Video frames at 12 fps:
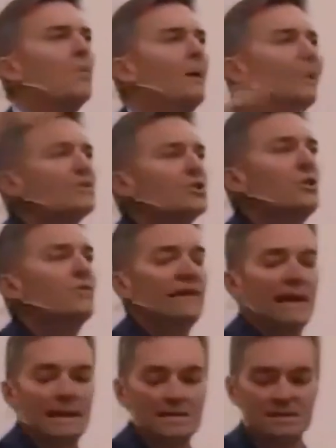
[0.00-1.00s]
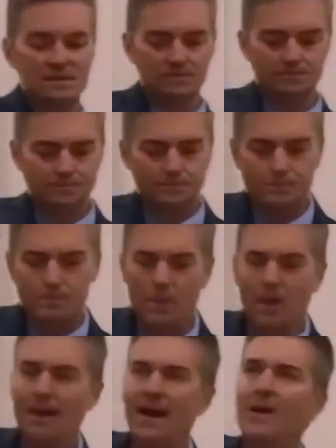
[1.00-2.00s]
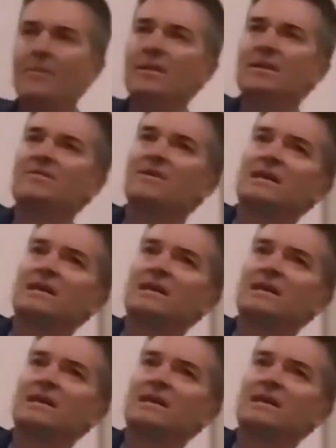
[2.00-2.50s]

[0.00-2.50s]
By a show of hands, how many of